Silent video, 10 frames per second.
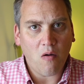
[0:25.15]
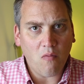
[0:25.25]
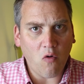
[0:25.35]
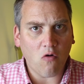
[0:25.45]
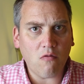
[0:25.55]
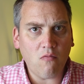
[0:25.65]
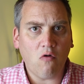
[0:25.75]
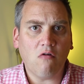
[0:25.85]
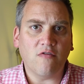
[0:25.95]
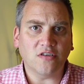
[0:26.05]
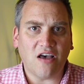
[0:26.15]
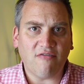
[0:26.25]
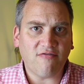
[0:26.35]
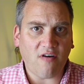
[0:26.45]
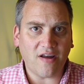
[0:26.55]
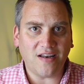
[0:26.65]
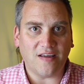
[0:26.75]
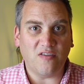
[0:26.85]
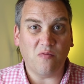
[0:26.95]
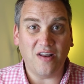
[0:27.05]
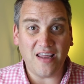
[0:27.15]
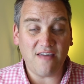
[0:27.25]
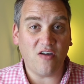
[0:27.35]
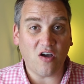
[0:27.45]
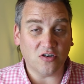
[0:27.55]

more and more of us are finding that we're leaving